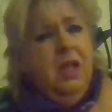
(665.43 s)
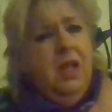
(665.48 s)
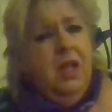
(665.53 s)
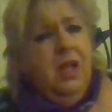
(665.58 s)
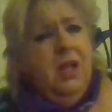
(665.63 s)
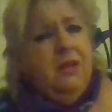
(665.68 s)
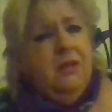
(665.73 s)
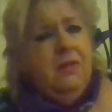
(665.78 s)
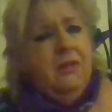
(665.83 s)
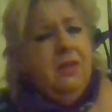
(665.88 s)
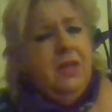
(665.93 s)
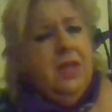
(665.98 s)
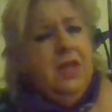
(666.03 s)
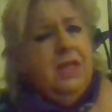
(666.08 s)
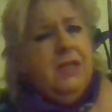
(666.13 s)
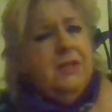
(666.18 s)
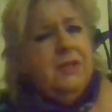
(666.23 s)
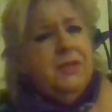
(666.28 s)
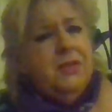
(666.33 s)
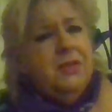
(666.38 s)
And in the
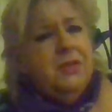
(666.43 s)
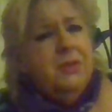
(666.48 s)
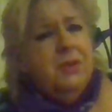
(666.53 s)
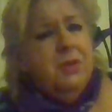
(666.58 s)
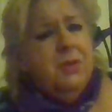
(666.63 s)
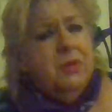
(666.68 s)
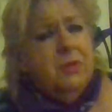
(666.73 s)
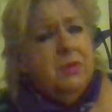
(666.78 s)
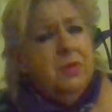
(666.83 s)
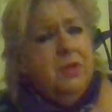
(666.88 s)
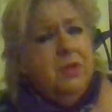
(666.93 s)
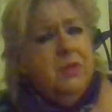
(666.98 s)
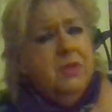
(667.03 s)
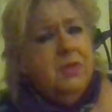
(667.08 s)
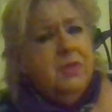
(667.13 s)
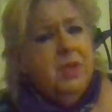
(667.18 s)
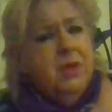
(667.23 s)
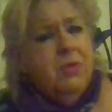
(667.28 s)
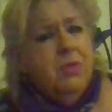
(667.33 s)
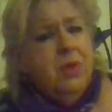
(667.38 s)
last 2 or 3 years
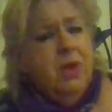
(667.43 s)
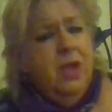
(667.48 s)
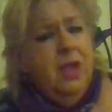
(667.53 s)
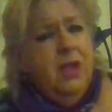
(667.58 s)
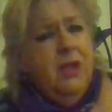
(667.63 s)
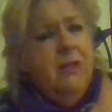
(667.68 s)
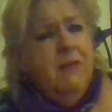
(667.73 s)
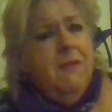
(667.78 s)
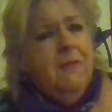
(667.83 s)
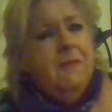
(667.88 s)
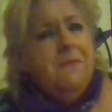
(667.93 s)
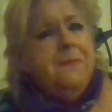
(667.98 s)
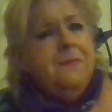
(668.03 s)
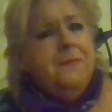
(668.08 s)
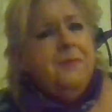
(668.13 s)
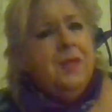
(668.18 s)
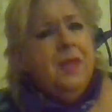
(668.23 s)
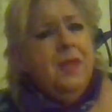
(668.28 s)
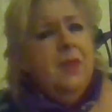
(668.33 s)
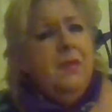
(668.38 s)
I read
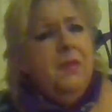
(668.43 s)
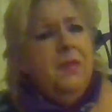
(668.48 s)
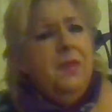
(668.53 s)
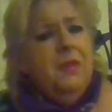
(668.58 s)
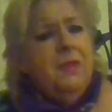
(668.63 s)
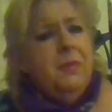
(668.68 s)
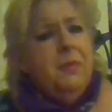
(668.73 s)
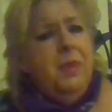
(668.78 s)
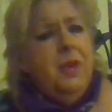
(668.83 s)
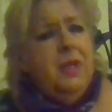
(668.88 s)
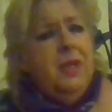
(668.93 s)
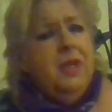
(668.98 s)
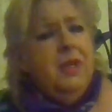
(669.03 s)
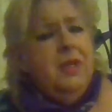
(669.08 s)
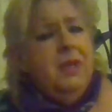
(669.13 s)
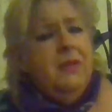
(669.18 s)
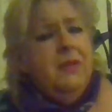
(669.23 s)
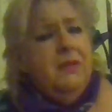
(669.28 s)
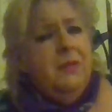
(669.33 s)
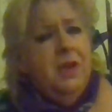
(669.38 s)
that the body
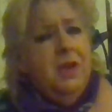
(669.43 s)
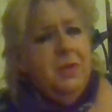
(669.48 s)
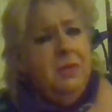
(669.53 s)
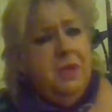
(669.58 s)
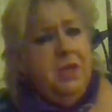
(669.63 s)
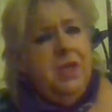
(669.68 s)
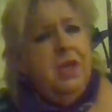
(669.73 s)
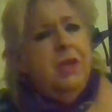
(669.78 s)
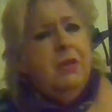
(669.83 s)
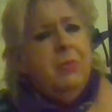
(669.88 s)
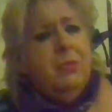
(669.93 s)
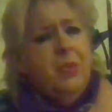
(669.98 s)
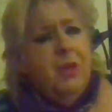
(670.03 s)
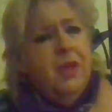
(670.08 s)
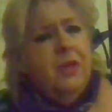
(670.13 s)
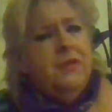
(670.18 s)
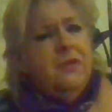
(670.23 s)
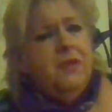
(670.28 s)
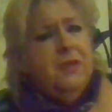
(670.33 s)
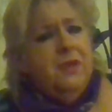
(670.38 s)
needs vitamin E to
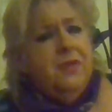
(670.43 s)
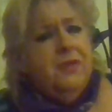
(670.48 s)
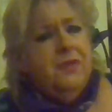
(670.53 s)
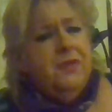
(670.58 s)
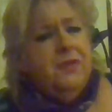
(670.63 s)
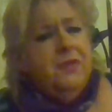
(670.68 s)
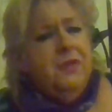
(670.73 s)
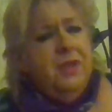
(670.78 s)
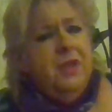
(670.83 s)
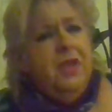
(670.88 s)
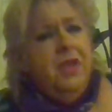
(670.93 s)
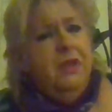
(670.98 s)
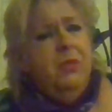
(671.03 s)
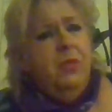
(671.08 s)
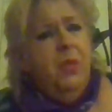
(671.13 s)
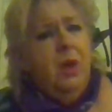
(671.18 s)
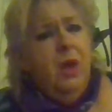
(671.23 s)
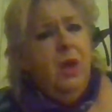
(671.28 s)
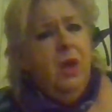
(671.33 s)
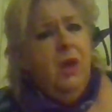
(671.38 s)
process the C
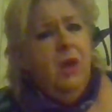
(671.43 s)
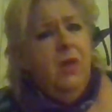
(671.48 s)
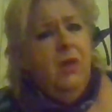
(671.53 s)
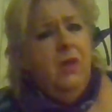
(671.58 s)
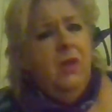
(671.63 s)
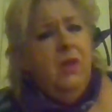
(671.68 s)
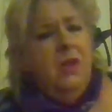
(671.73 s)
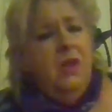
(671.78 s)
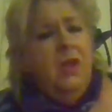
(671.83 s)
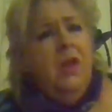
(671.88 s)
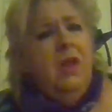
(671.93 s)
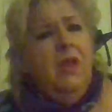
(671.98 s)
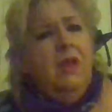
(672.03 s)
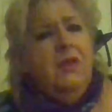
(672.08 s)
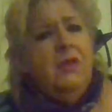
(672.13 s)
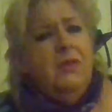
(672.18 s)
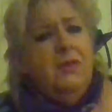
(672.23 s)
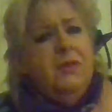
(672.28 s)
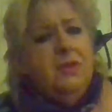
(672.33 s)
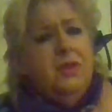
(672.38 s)
well,
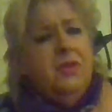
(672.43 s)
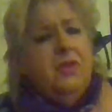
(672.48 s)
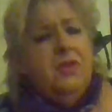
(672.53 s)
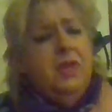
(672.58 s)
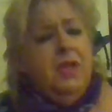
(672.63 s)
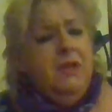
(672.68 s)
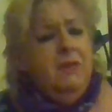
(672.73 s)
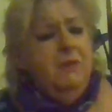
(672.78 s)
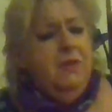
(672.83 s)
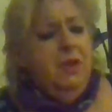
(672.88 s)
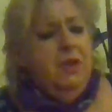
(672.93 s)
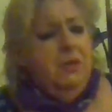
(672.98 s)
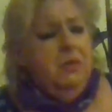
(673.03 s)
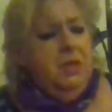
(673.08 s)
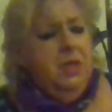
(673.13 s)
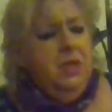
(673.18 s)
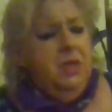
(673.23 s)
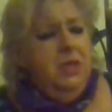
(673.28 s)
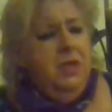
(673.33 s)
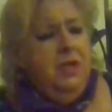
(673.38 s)
to start taking vitamin
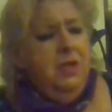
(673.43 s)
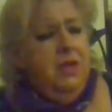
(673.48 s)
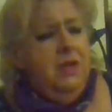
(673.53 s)
E.